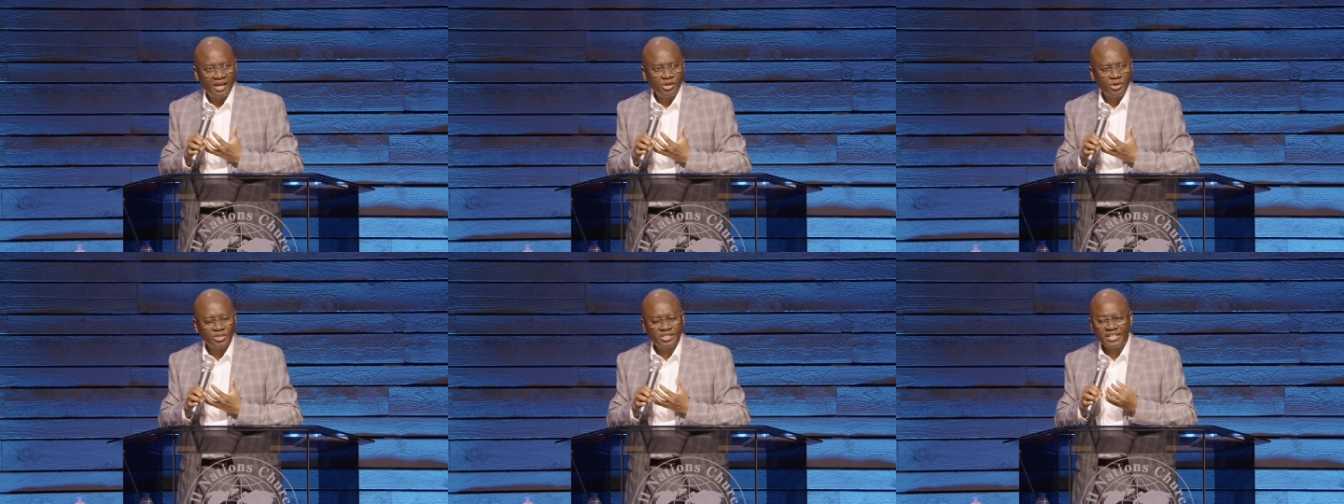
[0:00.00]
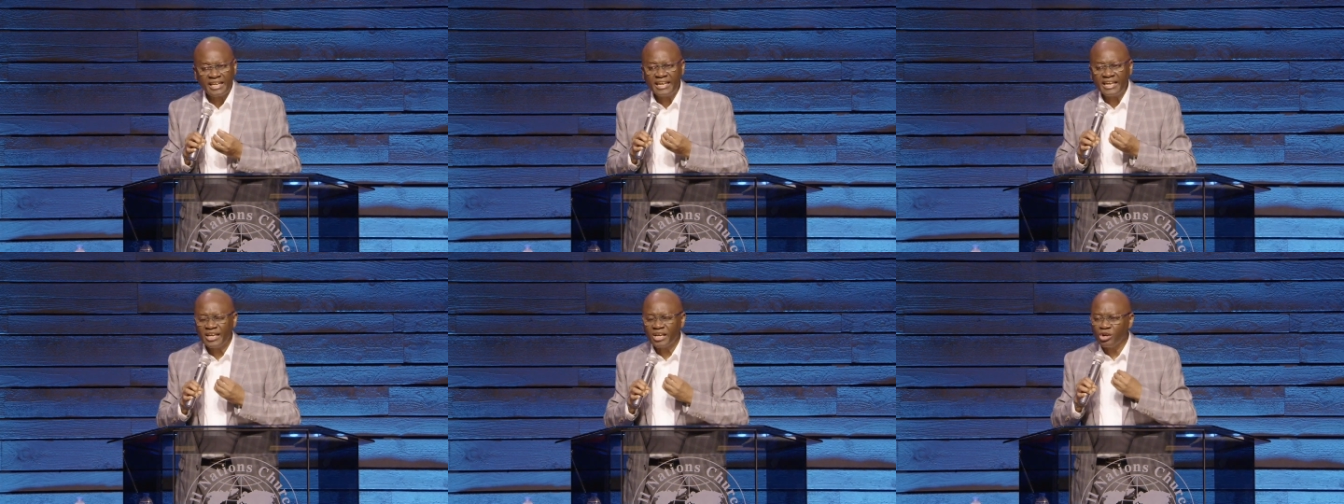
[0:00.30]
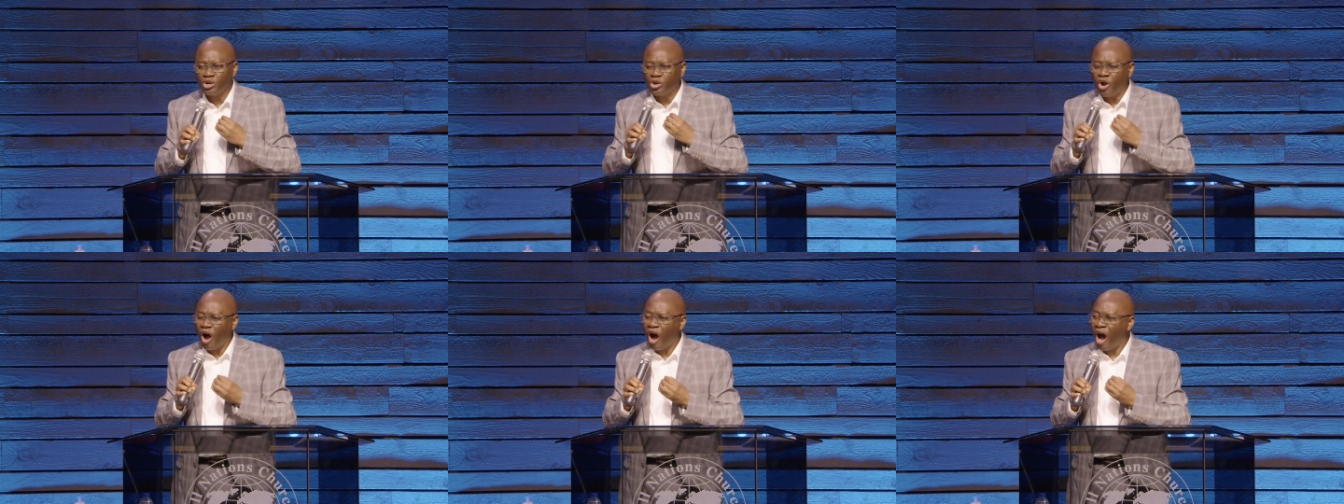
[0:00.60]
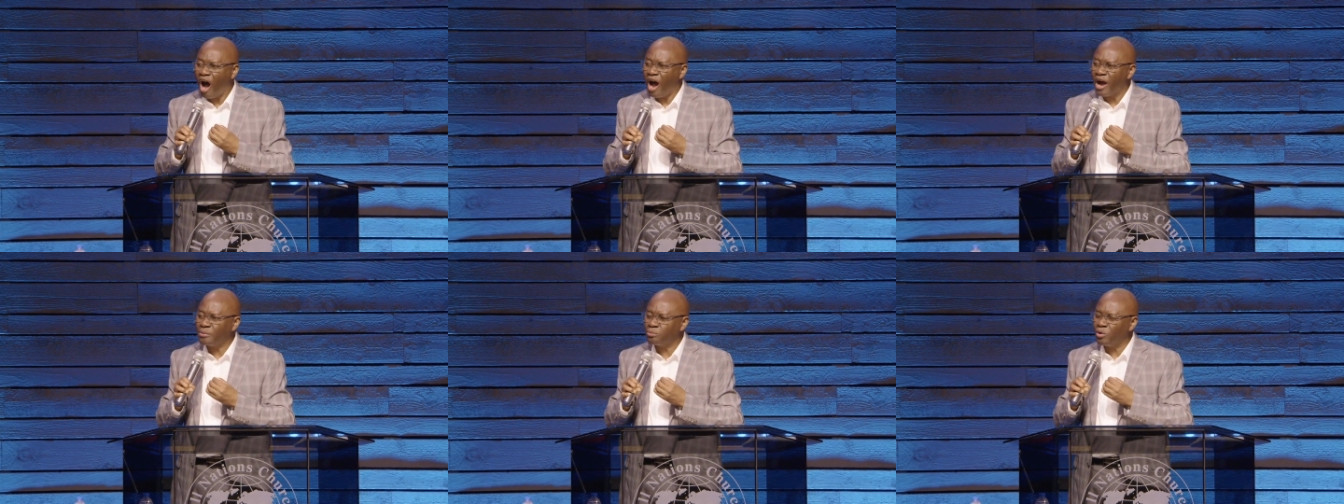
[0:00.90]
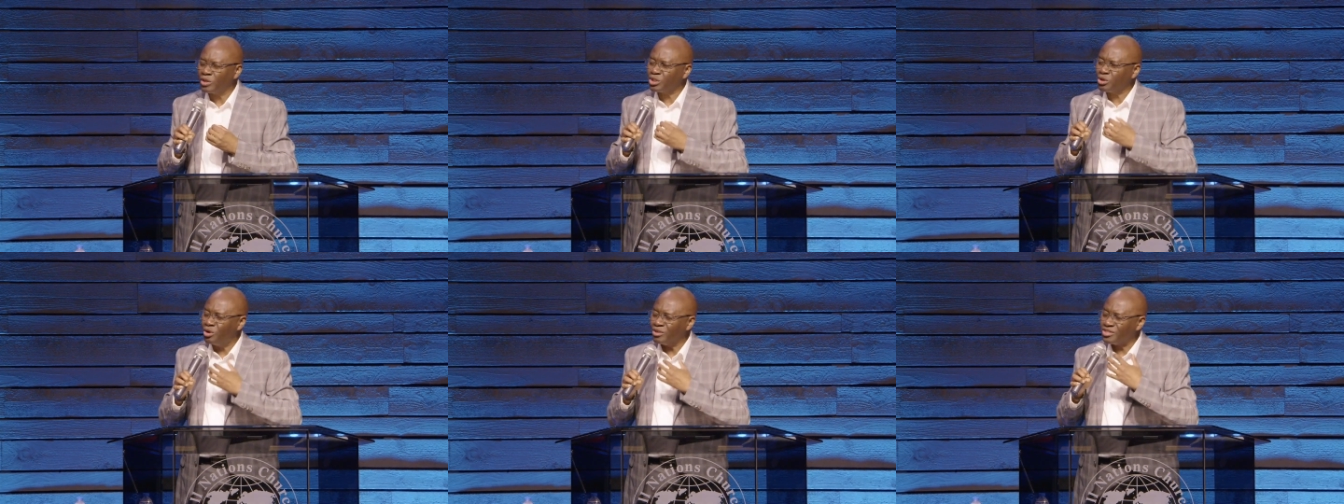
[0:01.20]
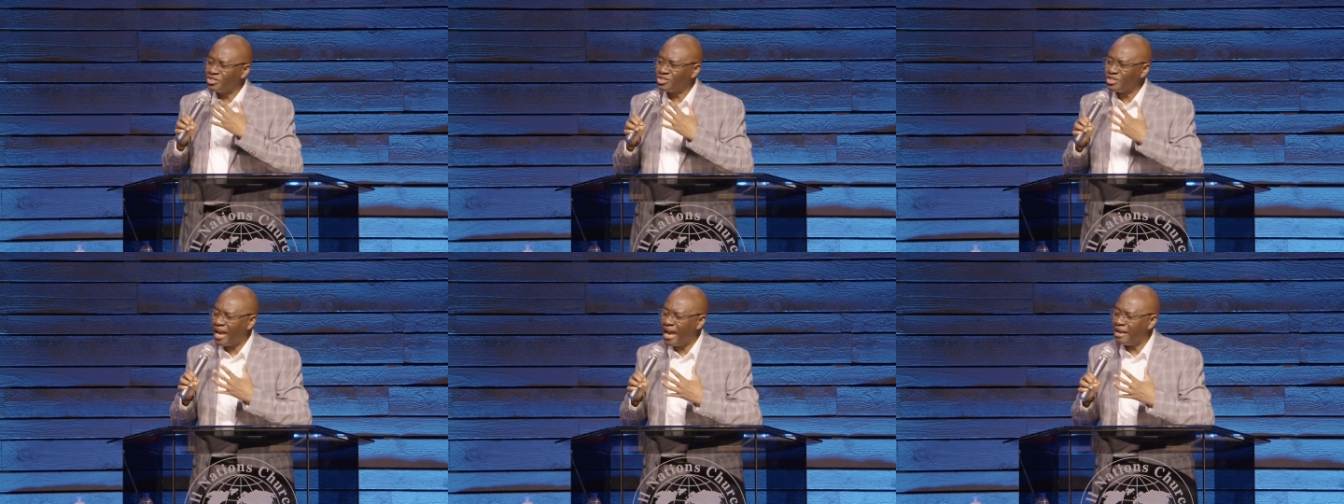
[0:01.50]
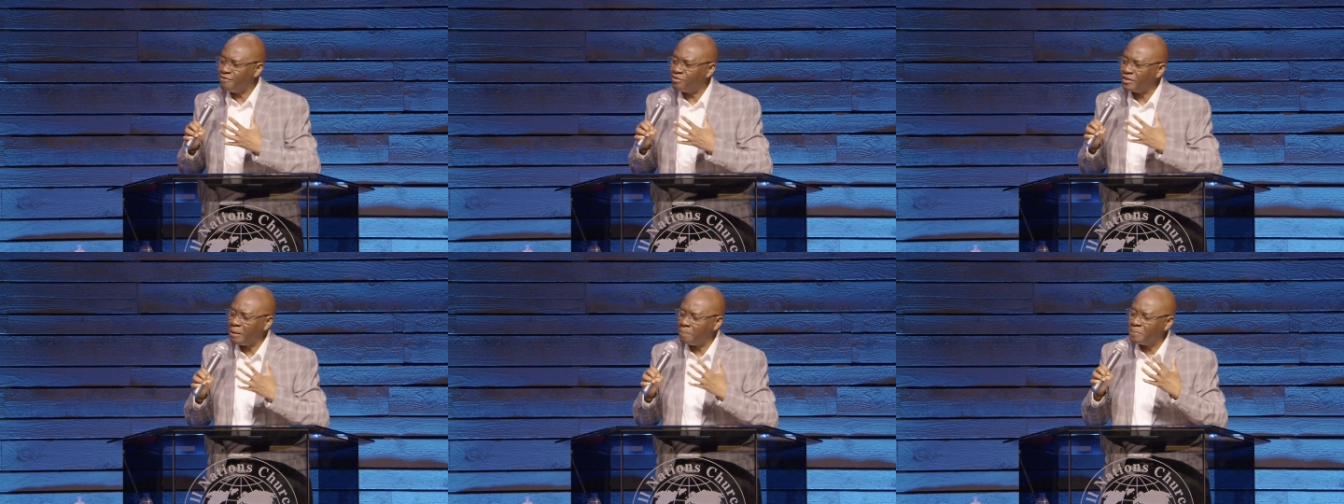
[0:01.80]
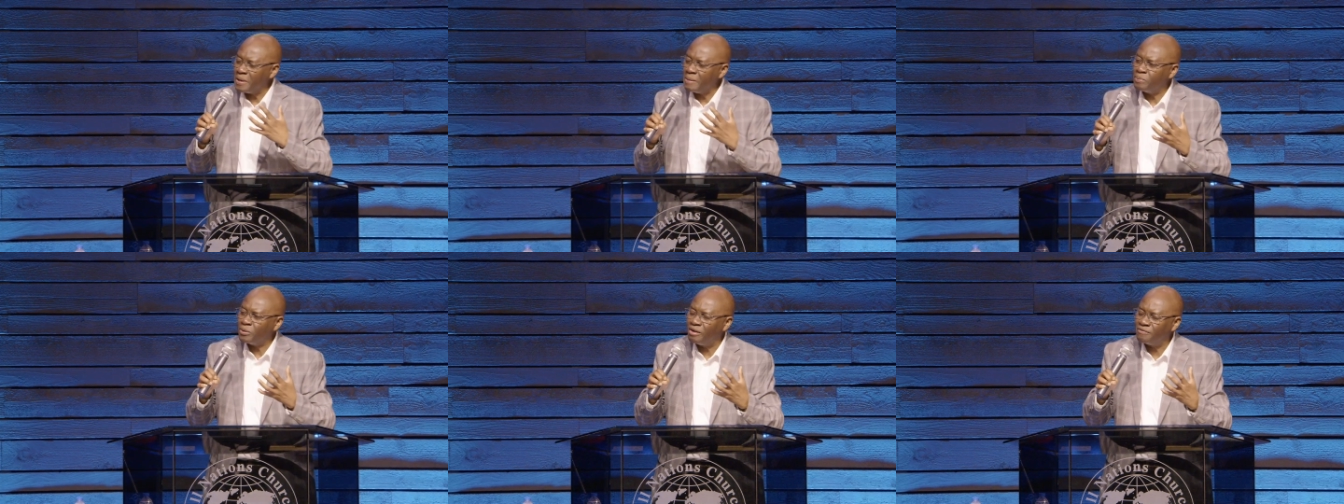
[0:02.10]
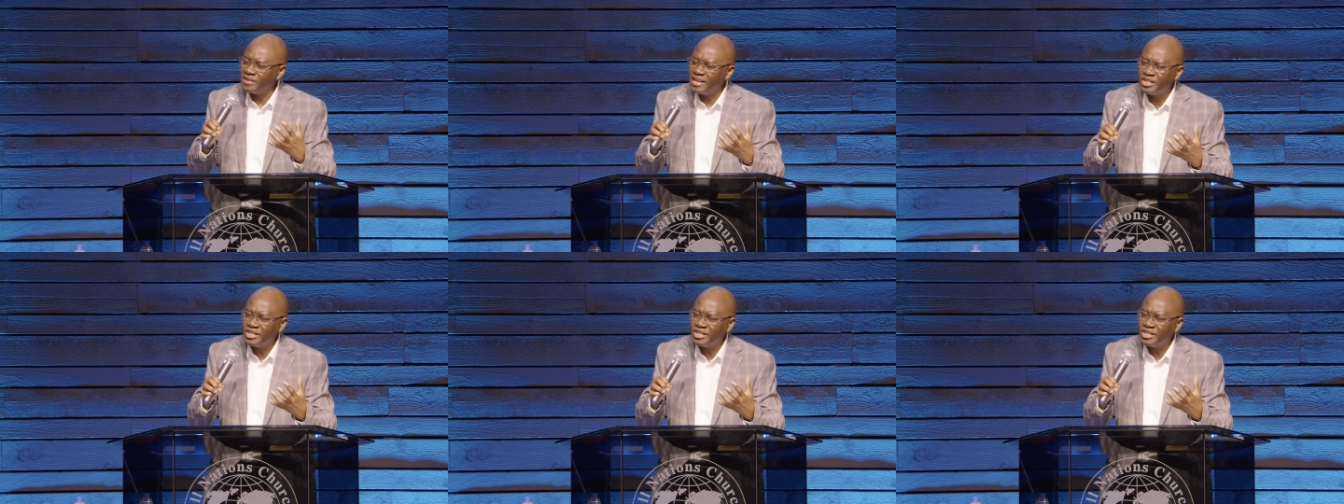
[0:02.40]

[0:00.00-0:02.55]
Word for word: You see, God was concerned for the people of